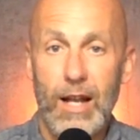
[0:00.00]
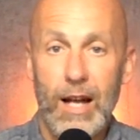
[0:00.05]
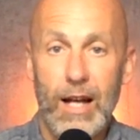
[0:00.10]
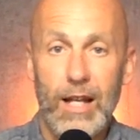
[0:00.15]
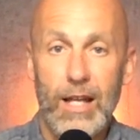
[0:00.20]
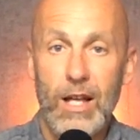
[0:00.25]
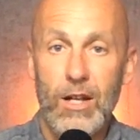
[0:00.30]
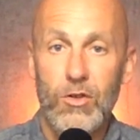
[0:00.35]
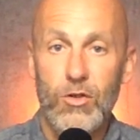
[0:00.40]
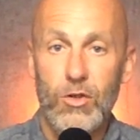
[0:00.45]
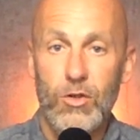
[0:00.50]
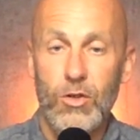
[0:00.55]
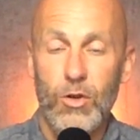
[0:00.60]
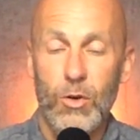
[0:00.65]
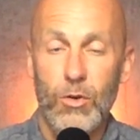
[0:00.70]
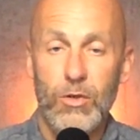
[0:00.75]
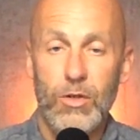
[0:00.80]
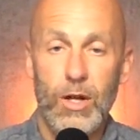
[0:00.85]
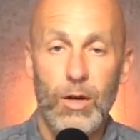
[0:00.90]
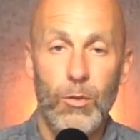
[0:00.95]
I can't just
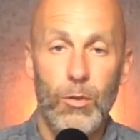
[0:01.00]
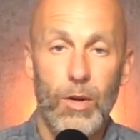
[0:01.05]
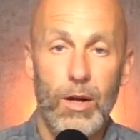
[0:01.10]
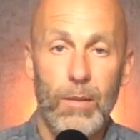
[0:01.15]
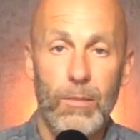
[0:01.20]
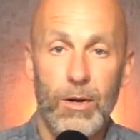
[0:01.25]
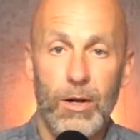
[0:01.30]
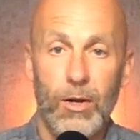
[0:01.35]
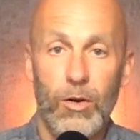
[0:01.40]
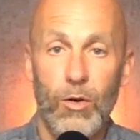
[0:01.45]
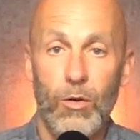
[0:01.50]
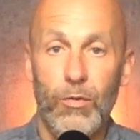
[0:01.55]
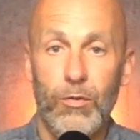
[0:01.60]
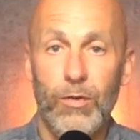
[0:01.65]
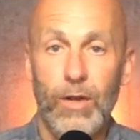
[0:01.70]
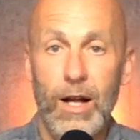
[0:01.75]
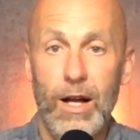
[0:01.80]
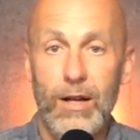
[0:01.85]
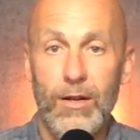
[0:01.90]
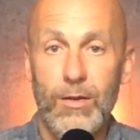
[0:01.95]
go say, "Well, I'm going to go
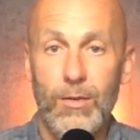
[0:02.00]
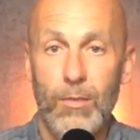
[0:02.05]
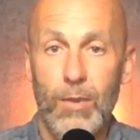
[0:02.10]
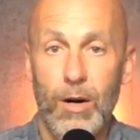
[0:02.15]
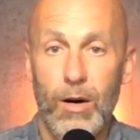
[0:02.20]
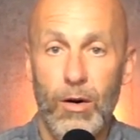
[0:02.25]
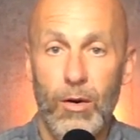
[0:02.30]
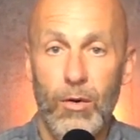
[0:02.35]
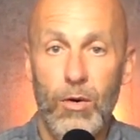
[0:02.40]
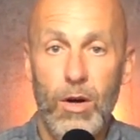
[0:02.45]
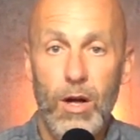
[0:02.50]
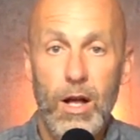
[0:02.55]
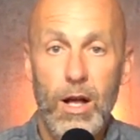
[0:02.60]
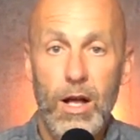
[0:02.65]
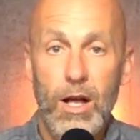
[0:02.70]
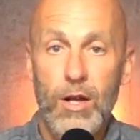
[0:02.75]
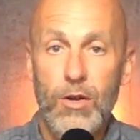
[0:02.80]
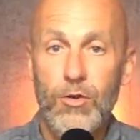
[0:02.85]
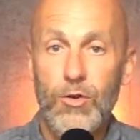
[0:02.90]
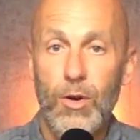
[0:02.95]
fly tomorrow
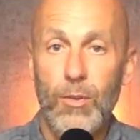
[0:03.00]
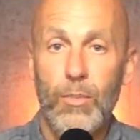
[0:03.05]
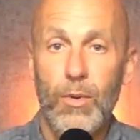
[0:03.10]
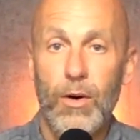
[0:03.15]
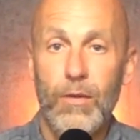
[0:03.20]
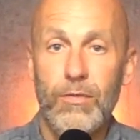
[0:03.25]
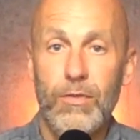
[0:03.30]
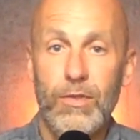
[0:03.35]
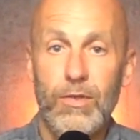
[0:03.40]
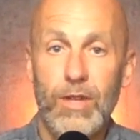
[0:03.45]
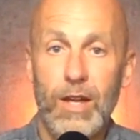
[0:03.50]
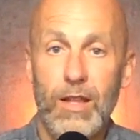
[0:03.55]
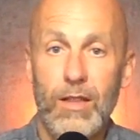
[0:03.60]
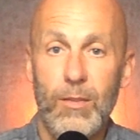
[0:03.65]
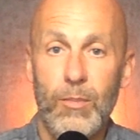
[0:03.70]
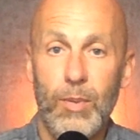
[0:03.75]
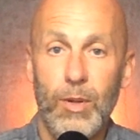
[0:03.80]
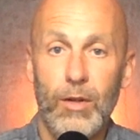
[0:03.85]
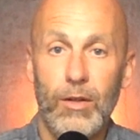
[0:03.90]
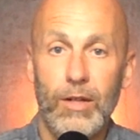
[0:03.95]
and jump off the side of
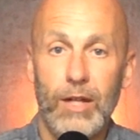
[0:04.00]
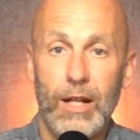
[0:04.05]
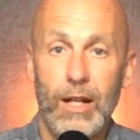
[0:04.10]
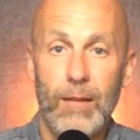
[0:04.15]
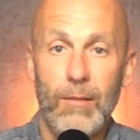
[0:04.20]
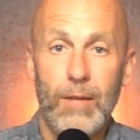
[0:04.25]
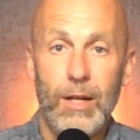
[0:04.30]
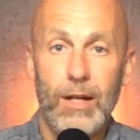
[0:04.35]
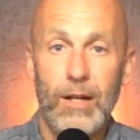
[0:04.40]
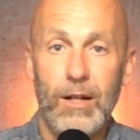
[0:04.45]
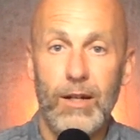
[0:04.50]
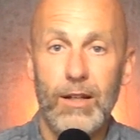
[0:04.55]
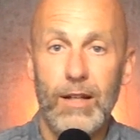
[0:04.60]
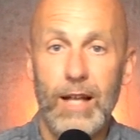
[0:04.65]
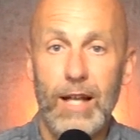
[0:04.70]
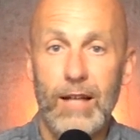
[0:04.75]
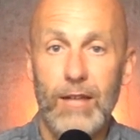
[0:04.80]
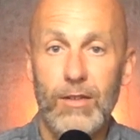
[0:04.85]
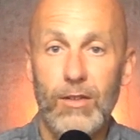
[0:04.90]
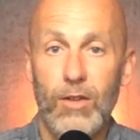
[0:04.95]
the building." I'm not going to
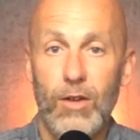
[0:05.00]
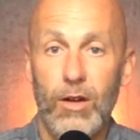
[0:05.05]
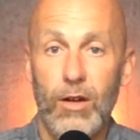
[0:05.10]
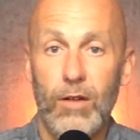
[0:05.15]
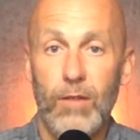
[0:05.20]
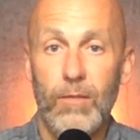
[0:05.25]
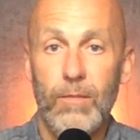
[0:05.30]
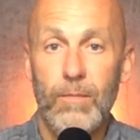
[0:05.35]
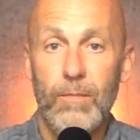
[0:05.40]
last long.